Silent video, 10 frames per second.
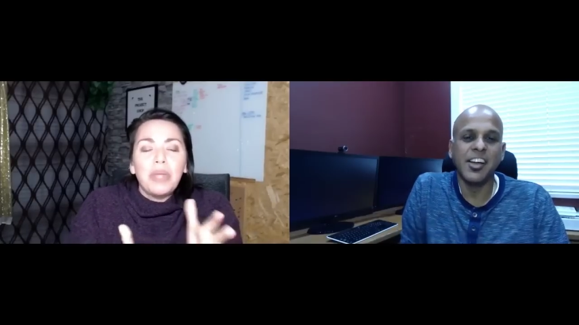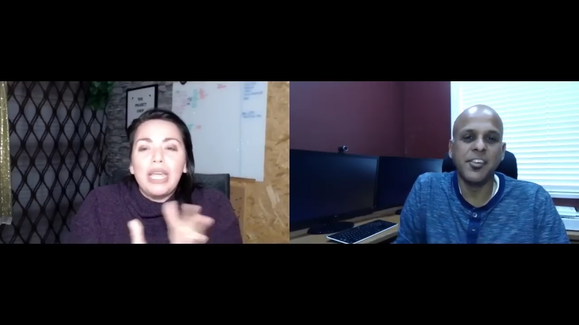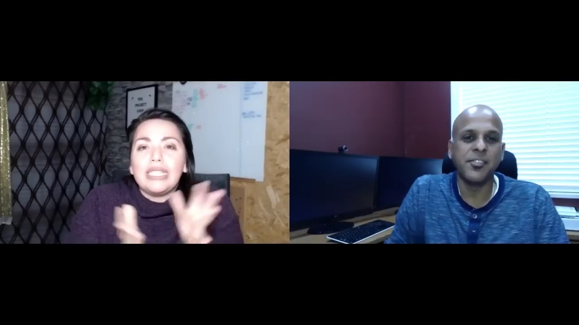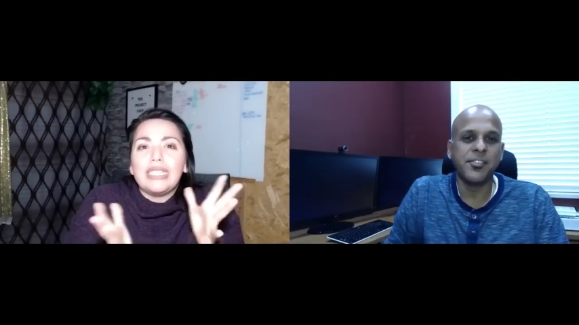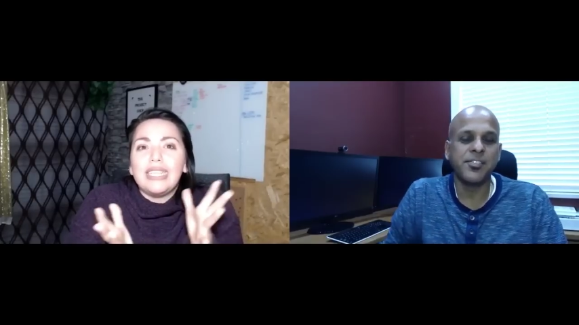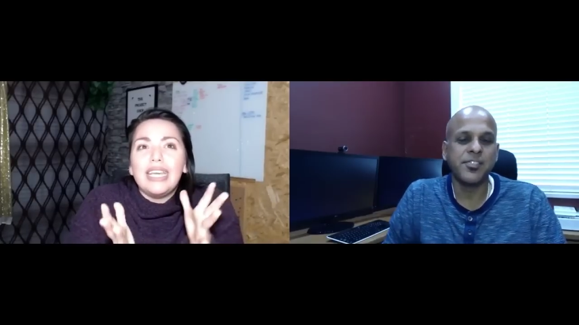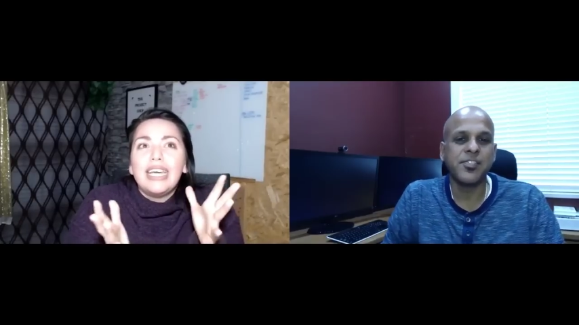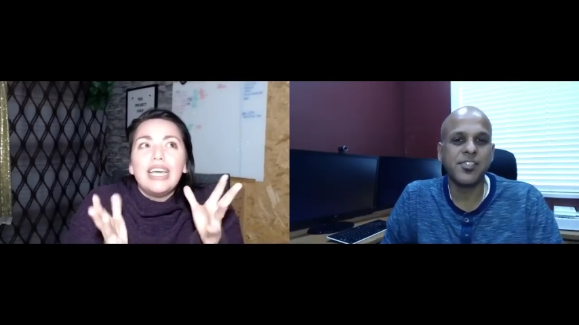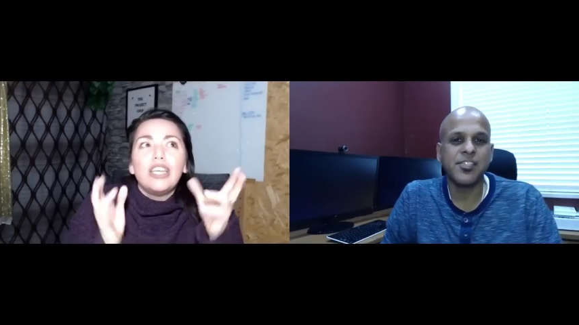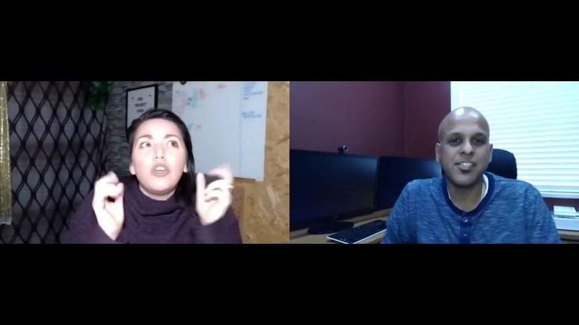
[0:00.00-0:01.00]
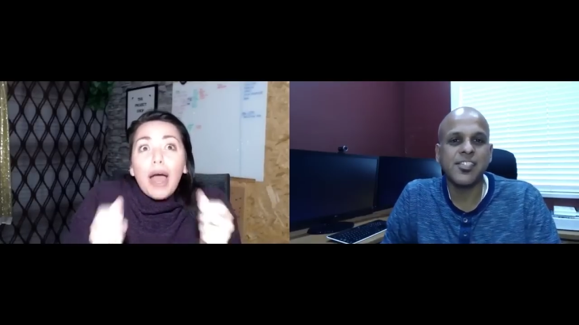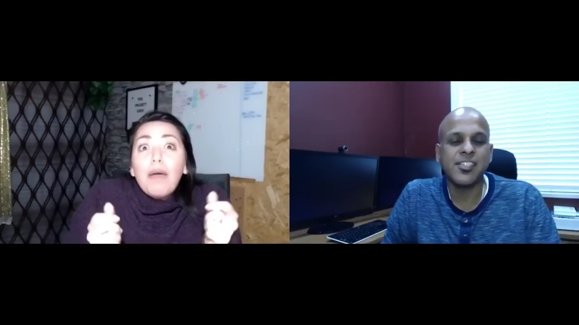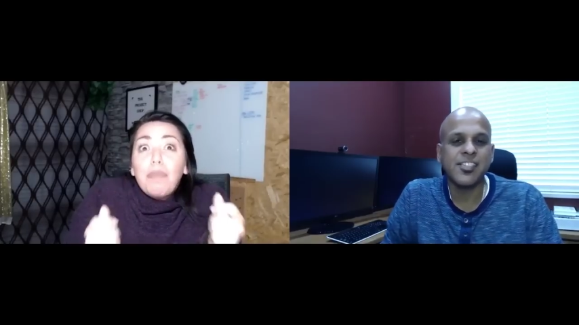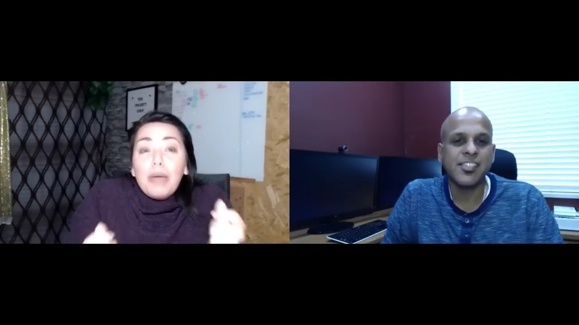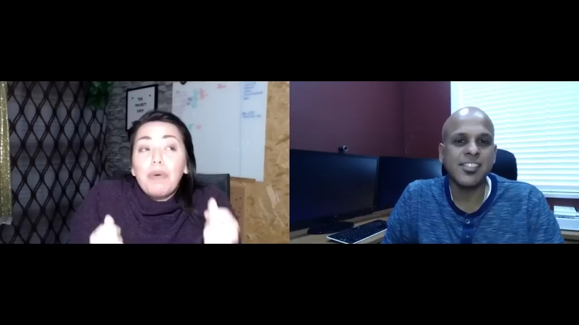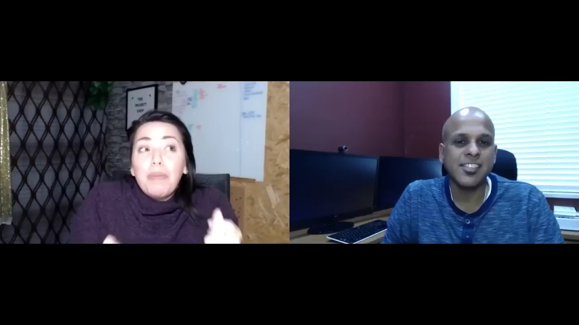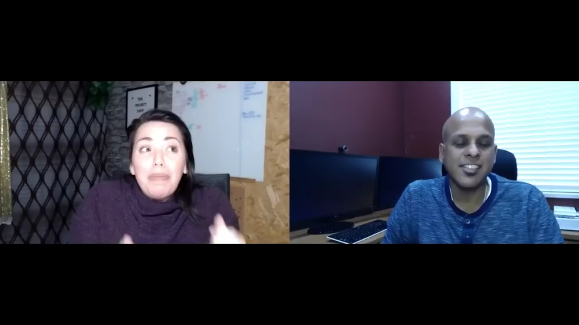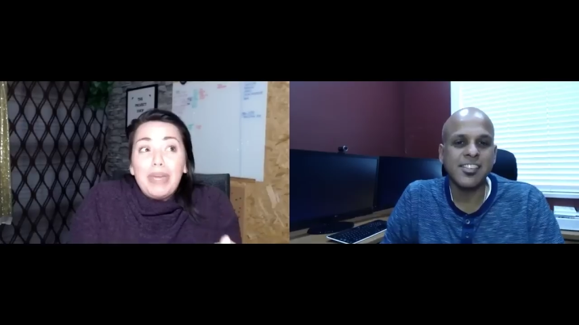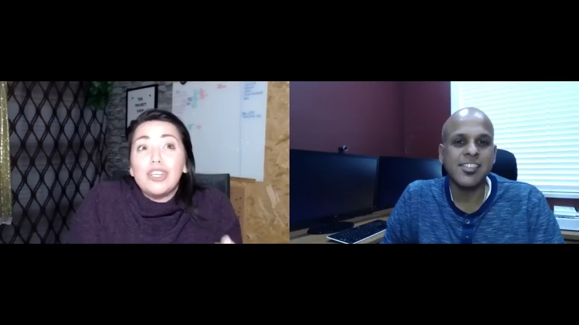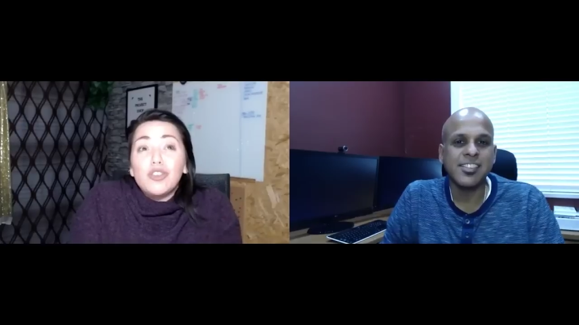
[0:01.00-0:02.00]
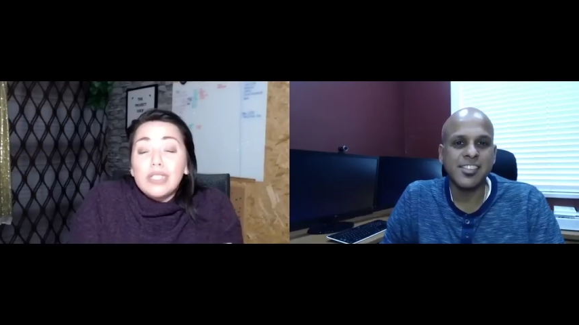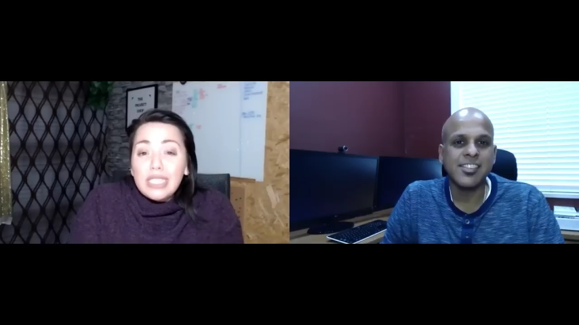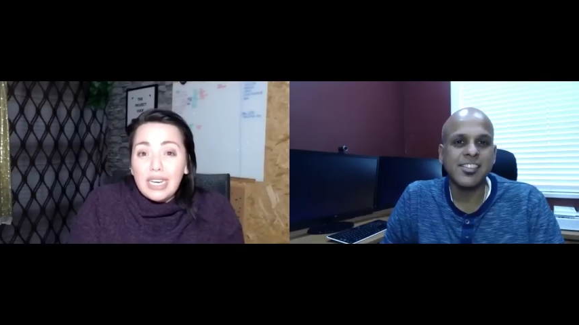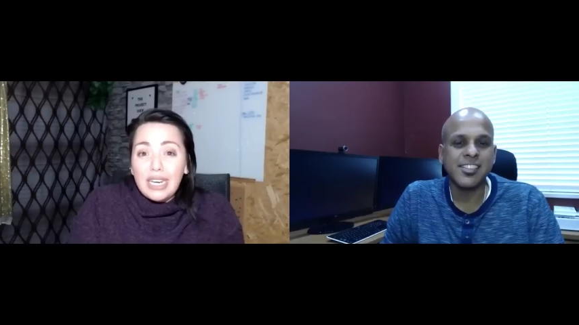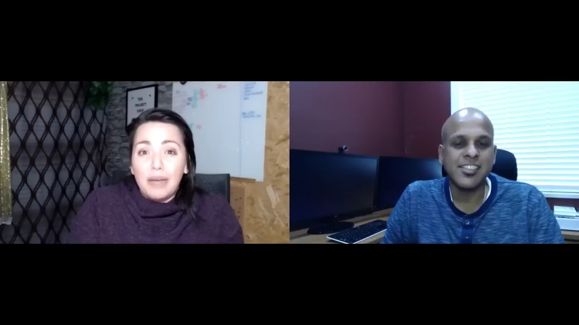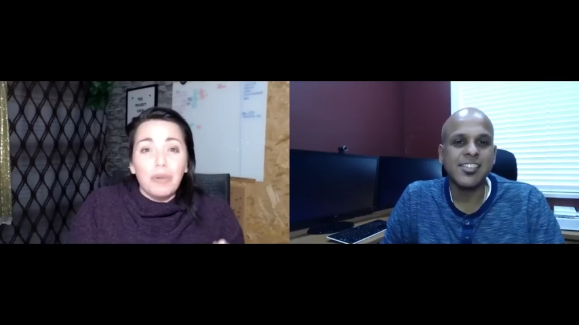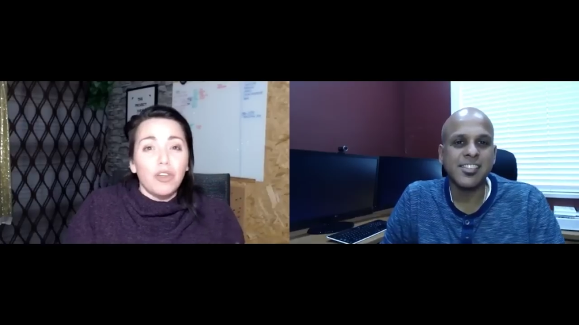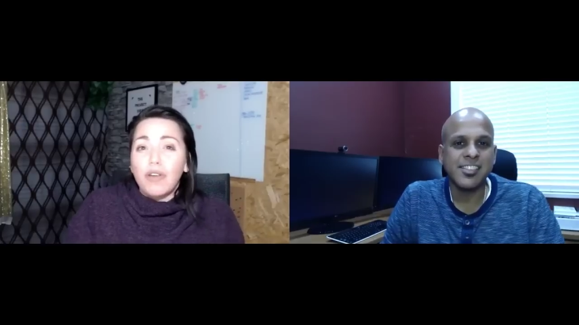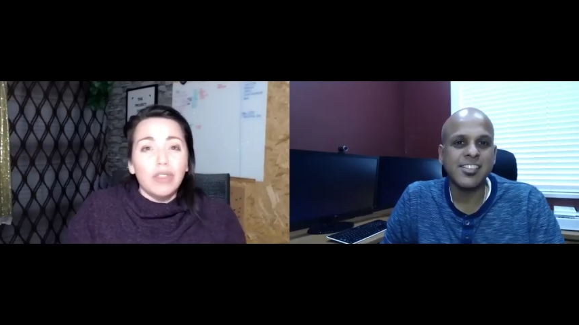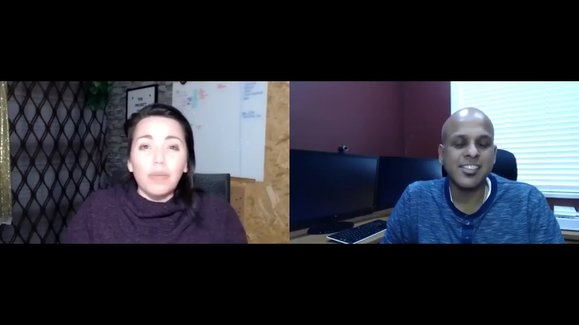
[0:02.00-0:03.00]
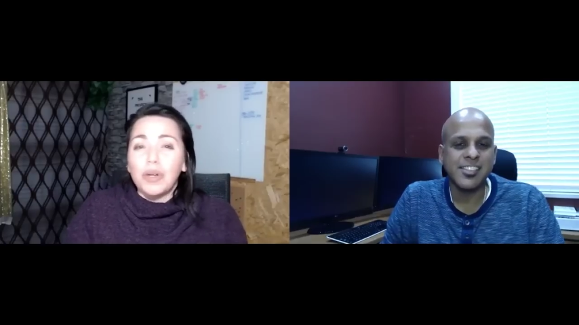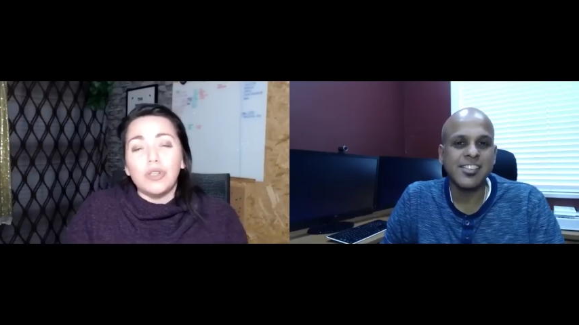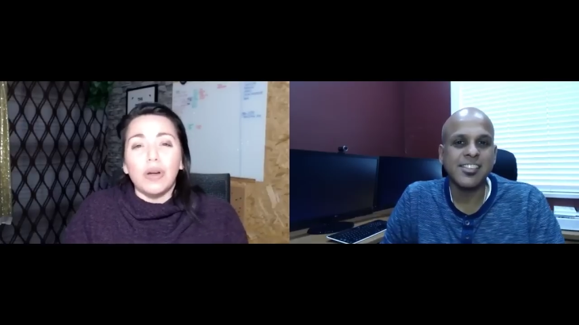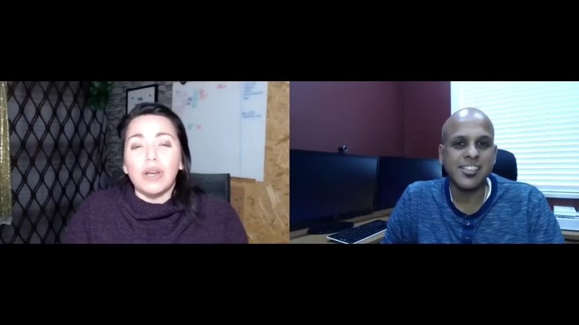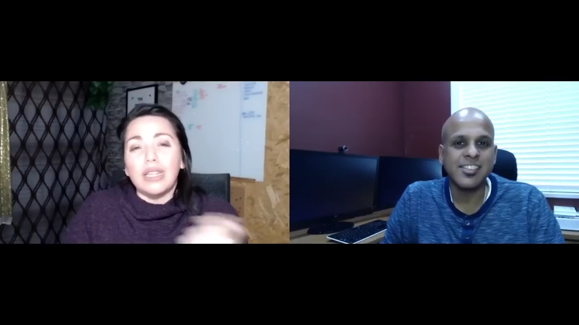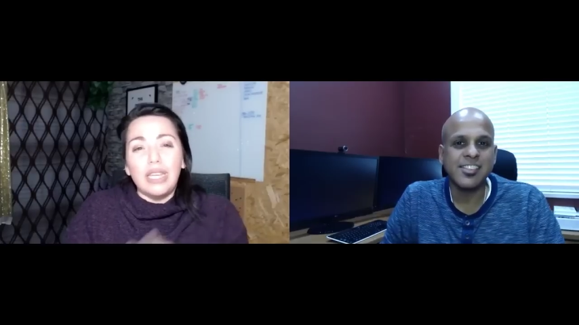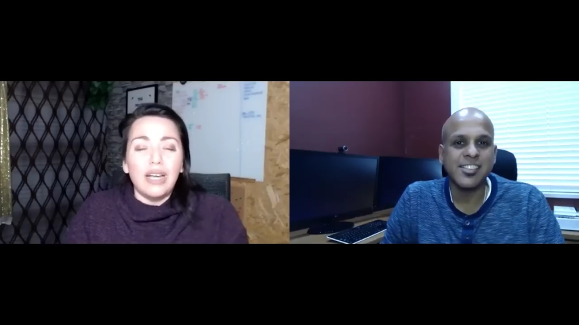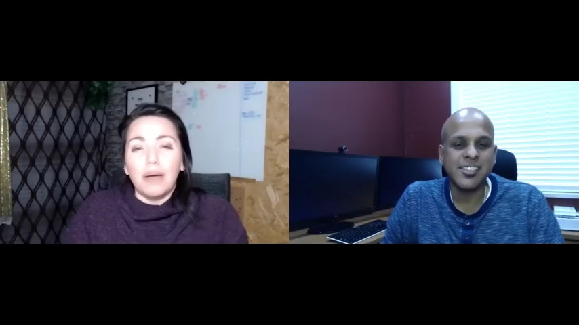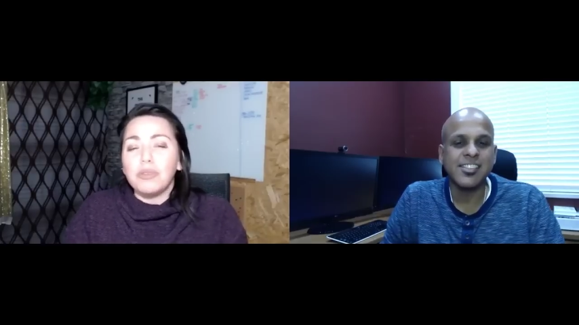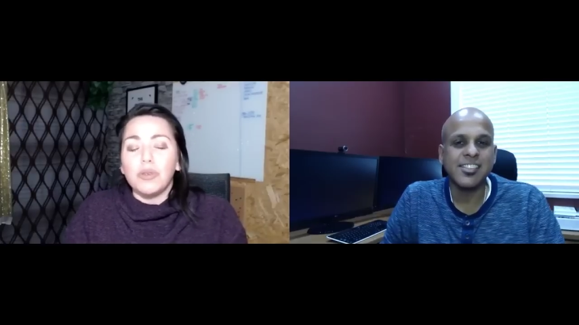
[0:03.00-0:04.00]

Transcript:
Speaker 1: it you'll have people maybe interested in it but they're not the ones who are going to come to a